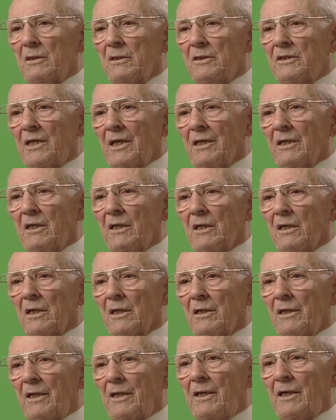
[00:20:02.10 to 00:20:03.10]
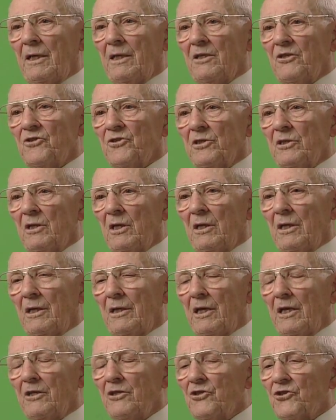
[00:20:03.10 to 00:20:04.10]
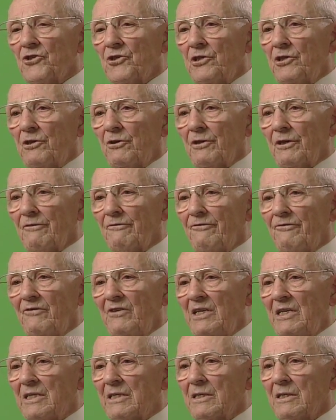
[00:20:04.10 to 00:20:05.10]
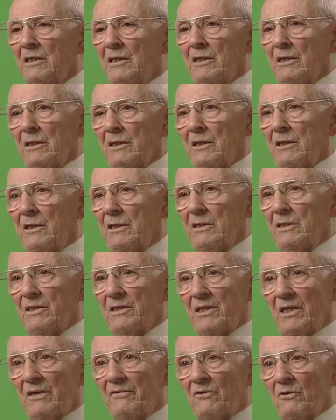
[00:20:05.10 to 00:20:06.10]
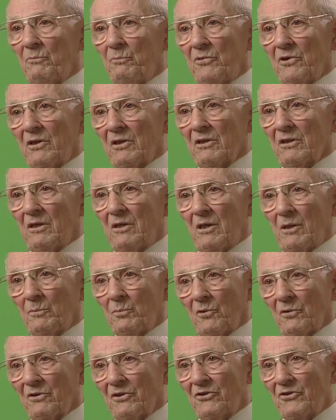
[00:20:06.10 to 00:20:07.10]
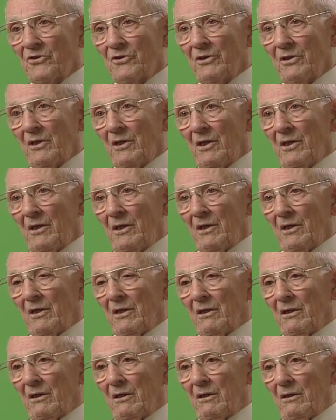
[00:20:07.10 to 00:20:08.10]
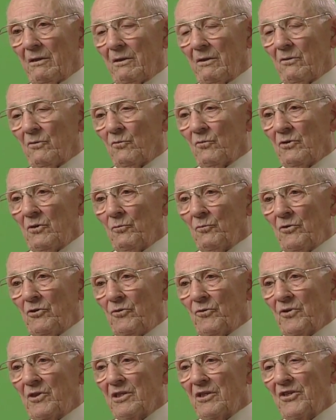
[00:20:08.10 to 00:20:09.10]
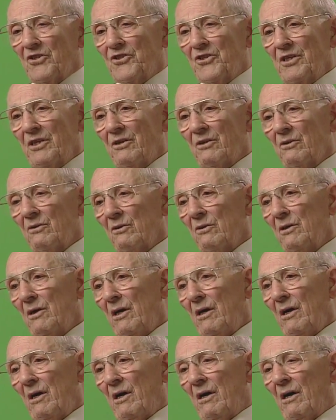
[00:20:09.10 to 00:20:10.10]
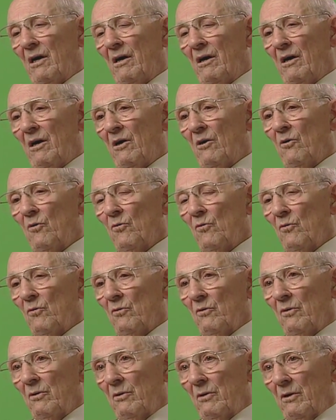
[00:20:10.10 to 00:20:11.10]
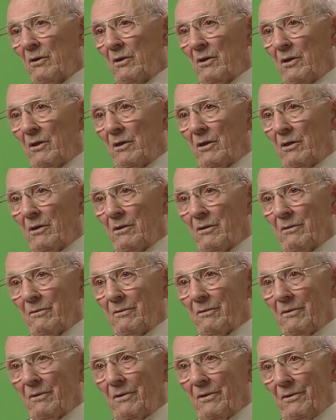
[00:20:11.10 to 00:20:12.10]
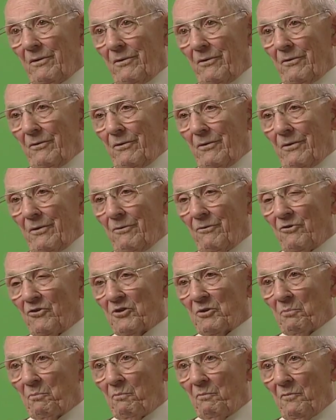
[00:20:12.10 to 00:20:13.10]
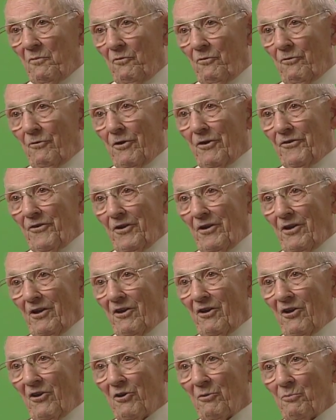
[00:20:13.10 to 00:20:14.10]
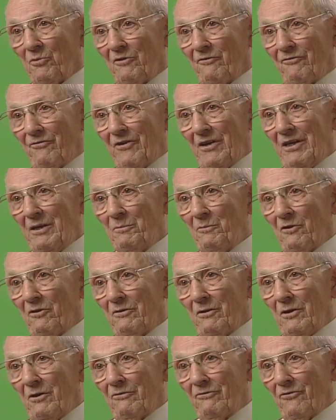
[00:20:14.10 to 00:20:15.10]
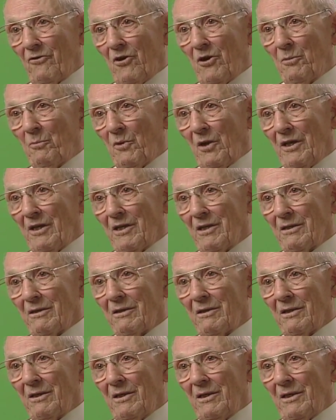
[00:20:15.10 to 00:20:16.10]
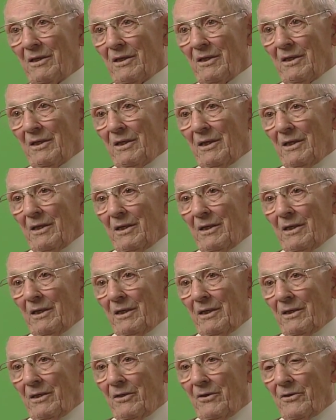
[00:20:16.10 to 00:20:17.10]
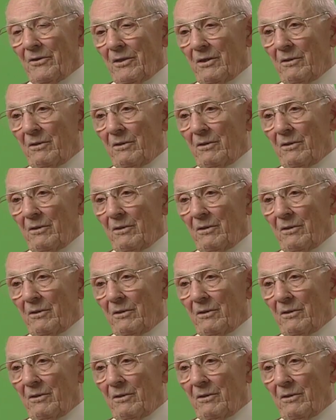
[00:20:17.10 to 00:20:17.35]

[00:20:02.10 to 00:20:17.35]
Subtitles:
technical and engineering feat that has ever been accomplished. when you consider how there was nothing here but farmland, and